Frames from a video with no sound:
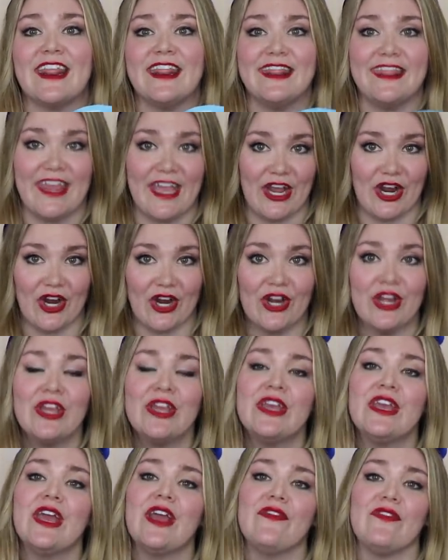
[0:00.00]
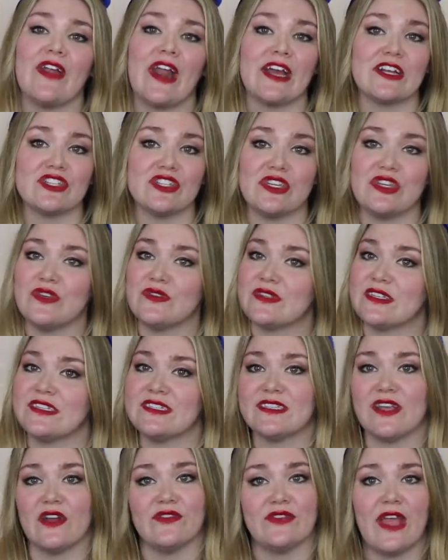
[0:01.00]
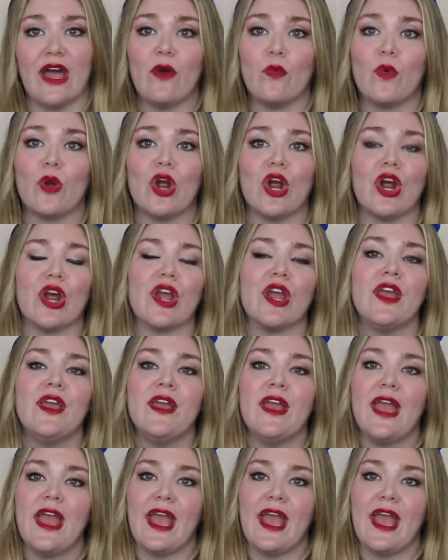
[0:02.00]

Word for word: there that actually uses cell network.